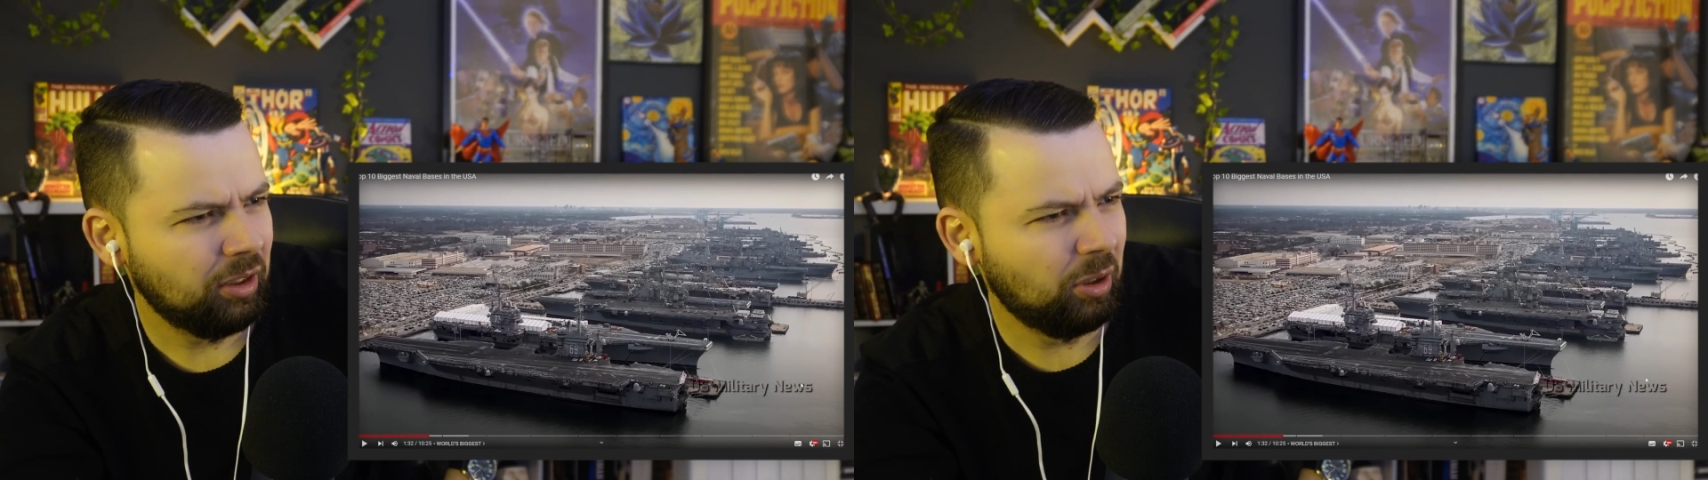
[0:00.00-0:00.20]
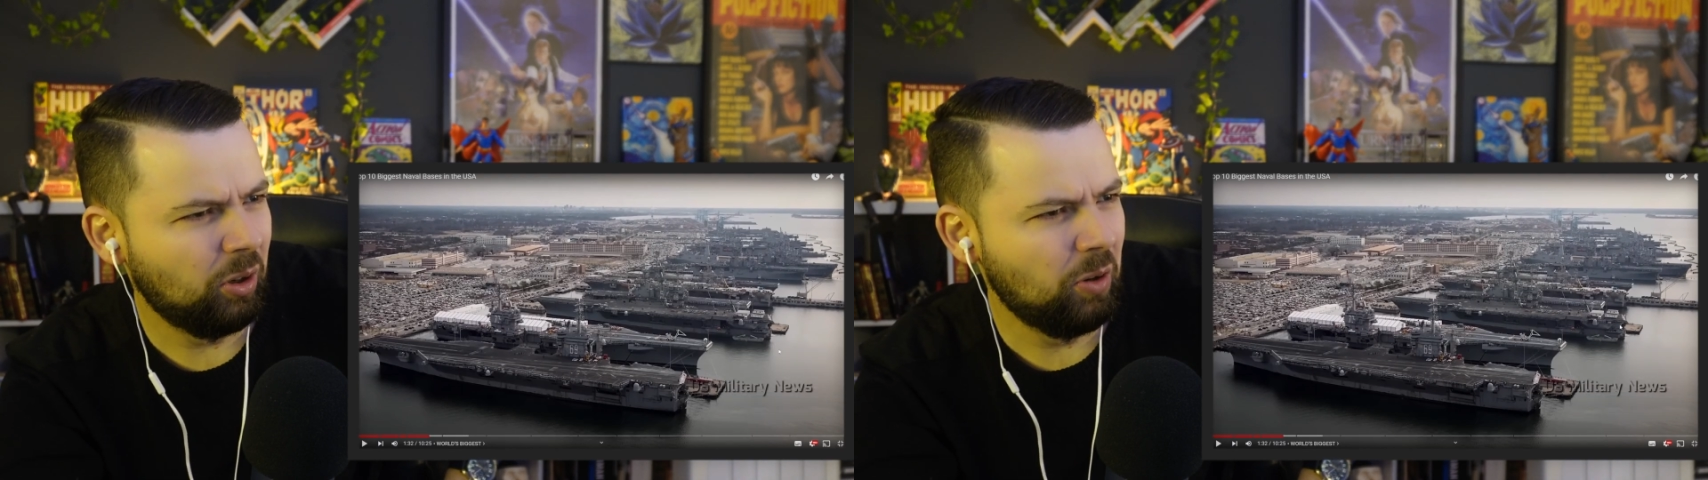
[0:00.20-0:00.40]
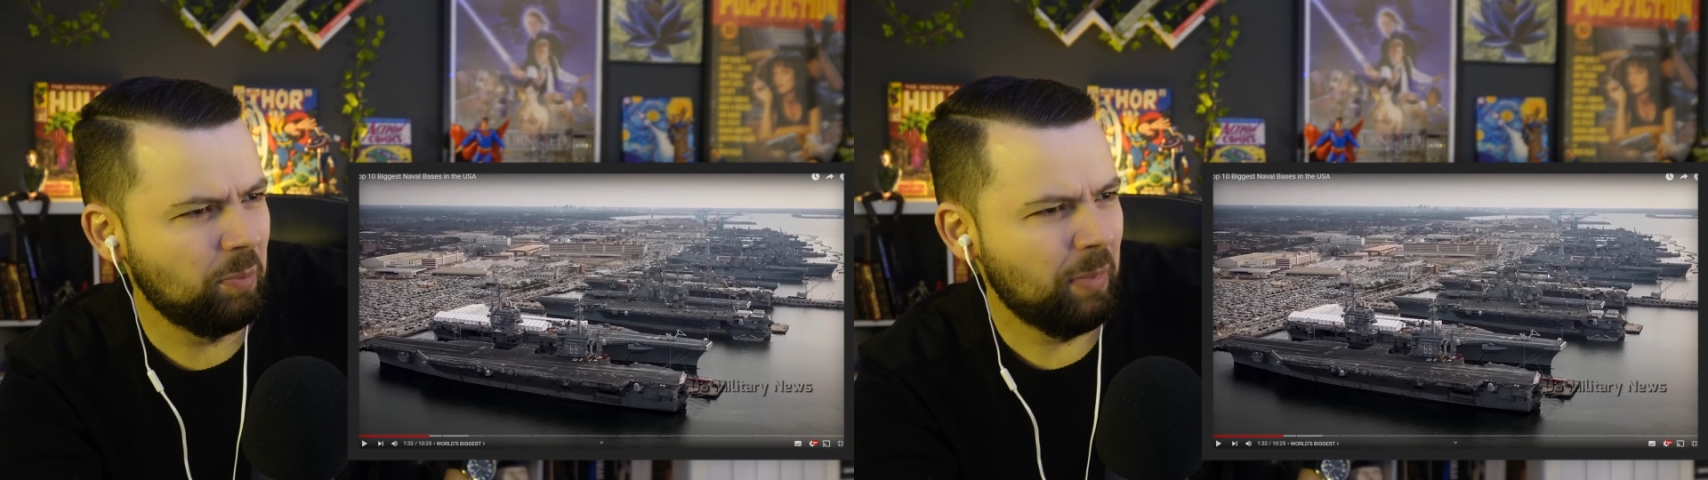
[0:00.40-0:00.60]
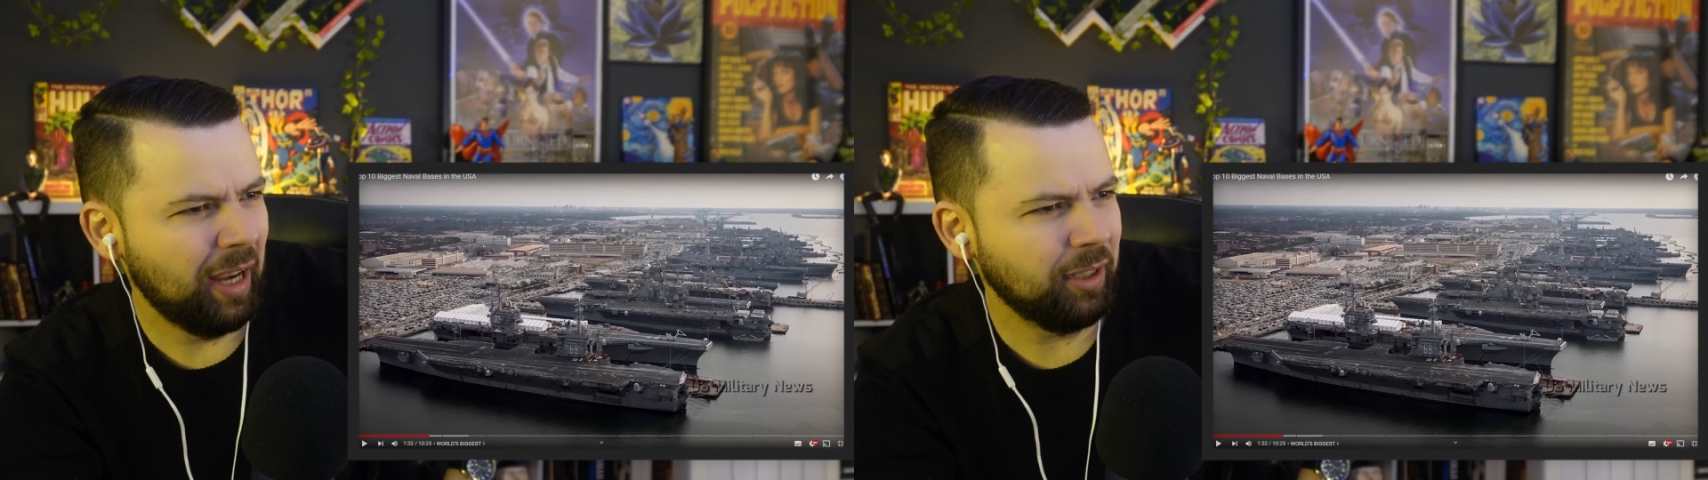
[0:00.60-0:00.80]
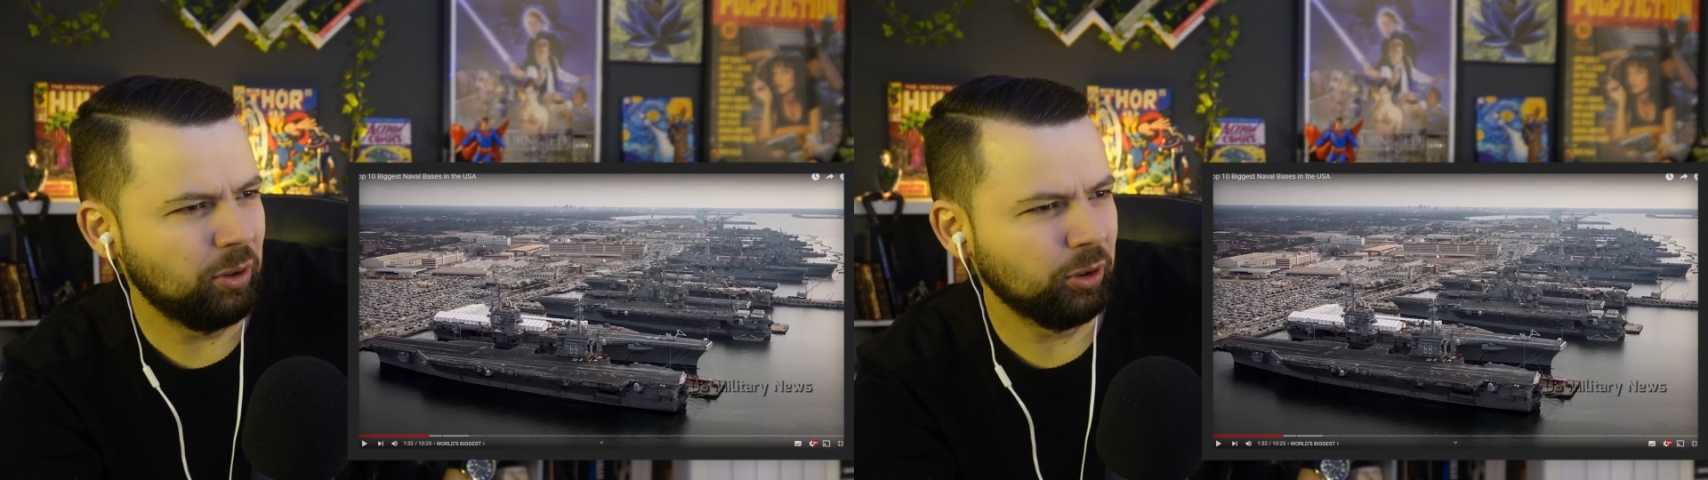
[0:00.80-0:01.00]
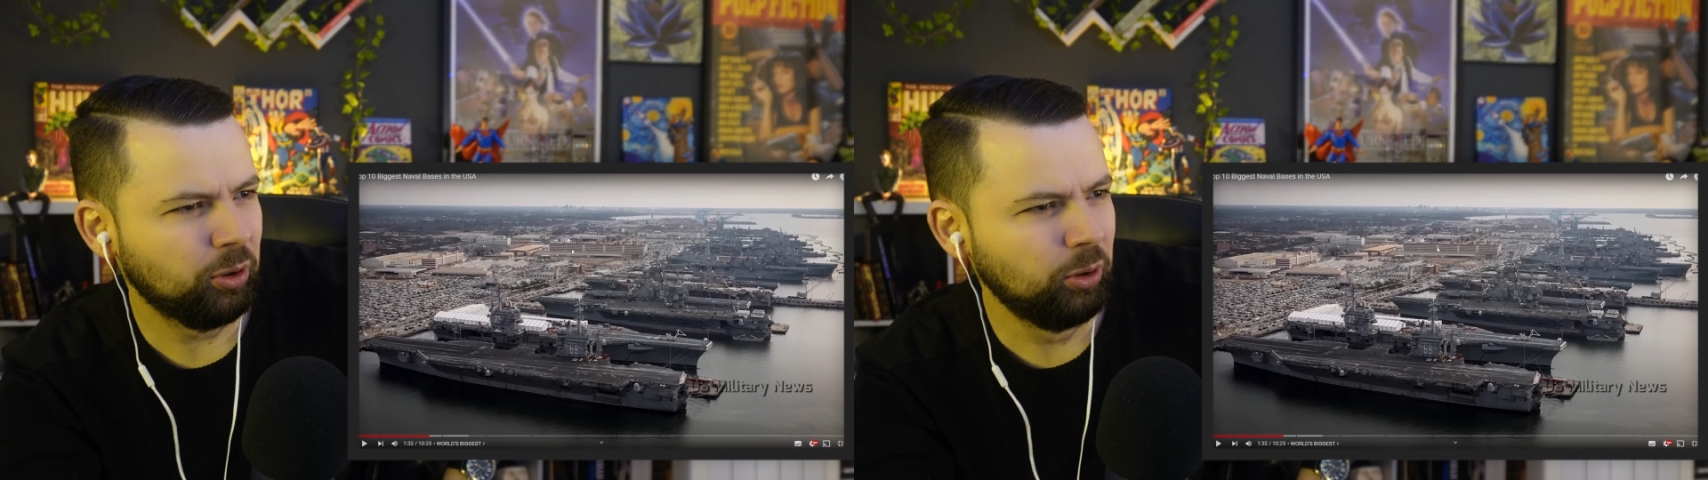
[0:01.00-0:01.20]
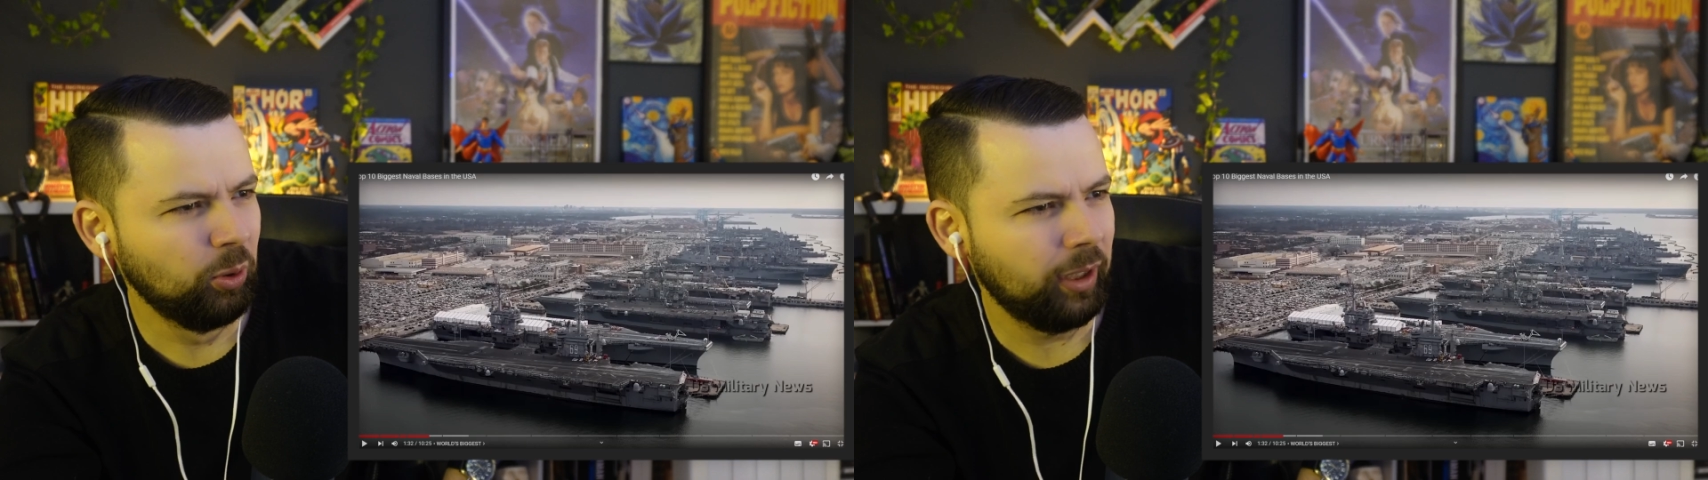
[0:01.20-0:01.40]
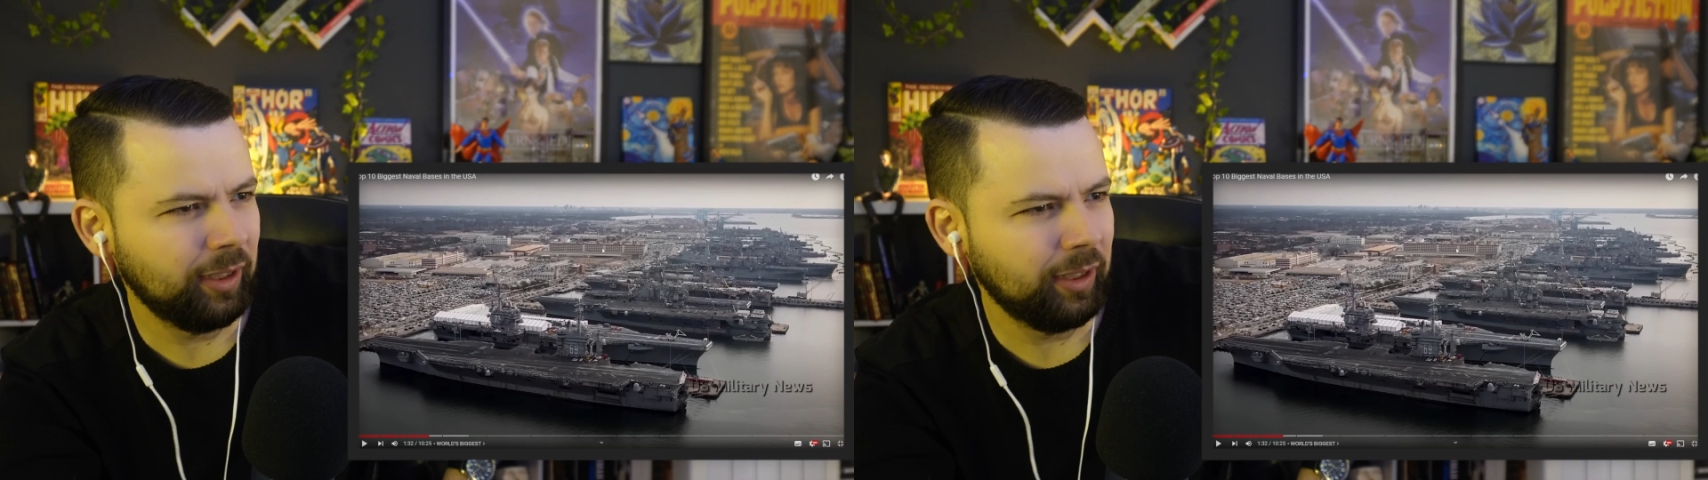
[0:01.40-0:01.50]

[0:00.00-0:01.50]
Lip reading: Oh my god, look